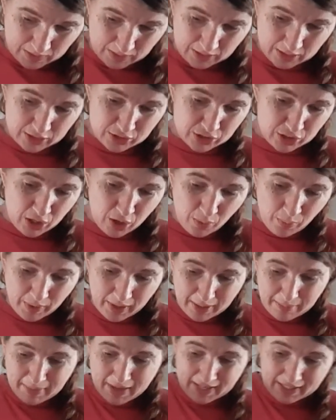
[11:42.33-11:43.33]
So you don't
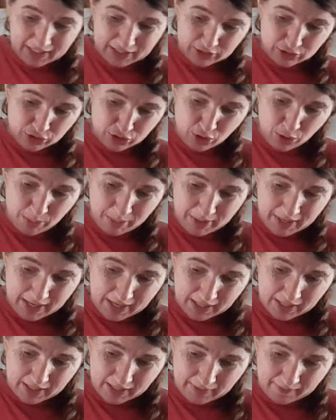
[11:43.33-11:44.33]
want to make it too
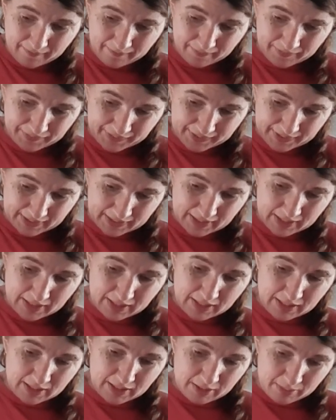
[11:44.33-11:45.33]
big,
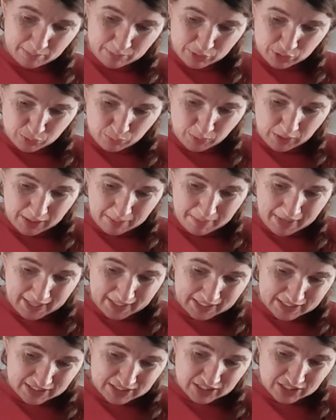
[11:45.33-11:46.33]
but you want to
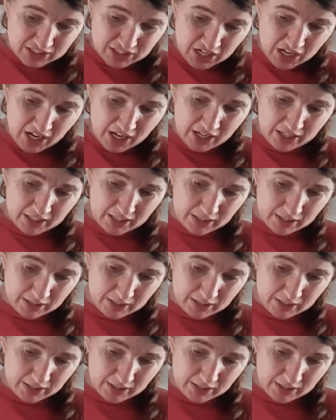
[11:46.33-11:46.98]
make it snug.